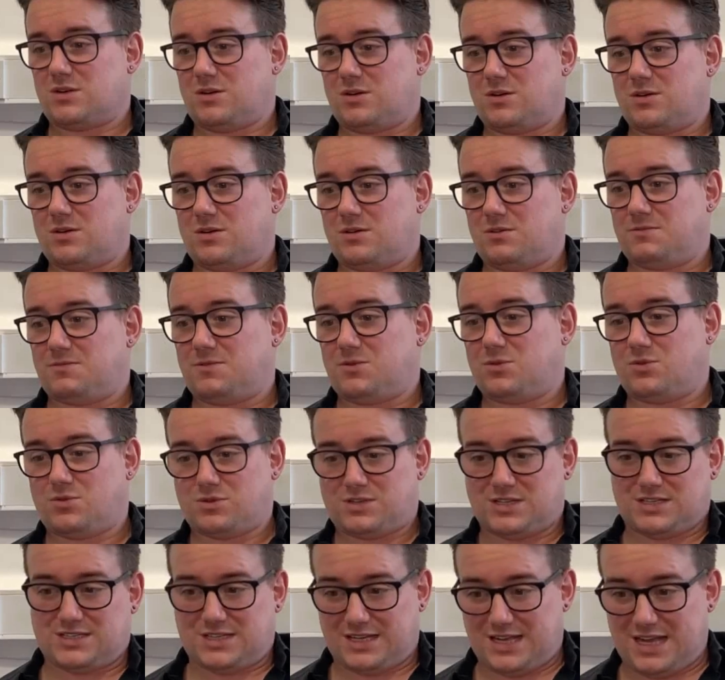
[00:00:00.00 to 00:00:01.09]
of
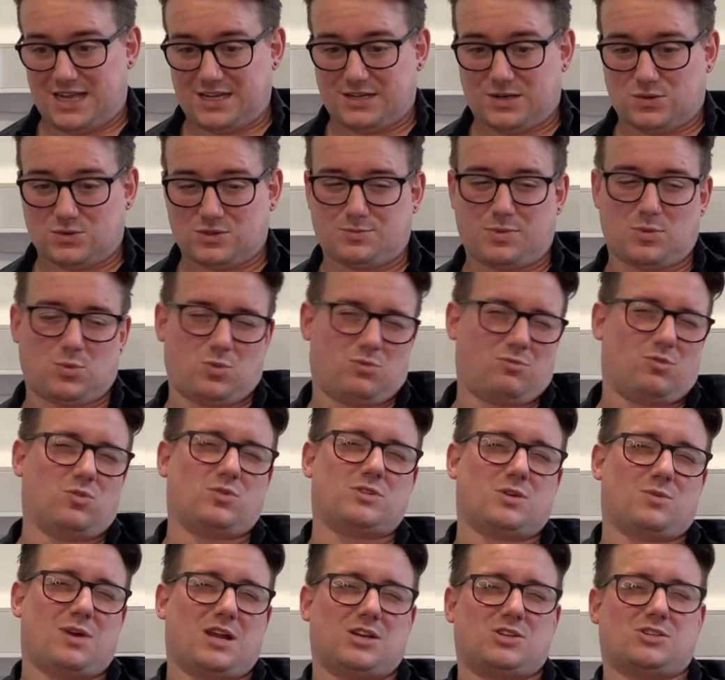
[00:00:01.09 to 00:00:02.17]
autistic adults, but we're
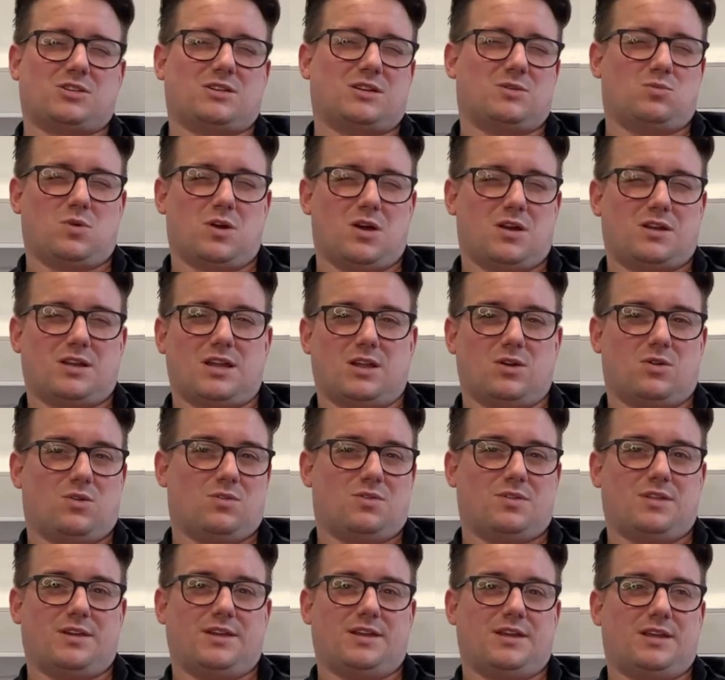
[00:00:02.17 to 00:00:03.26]
also actually working
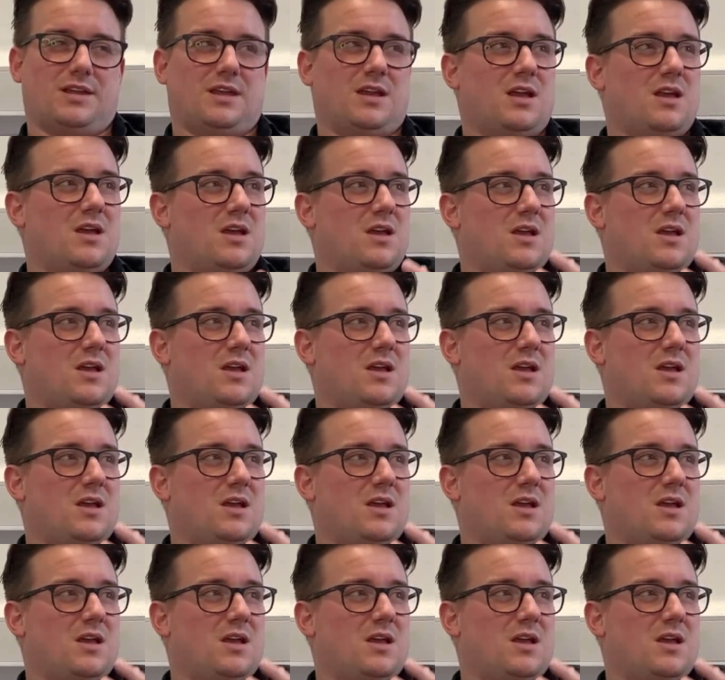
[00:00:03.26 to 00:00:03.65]
on the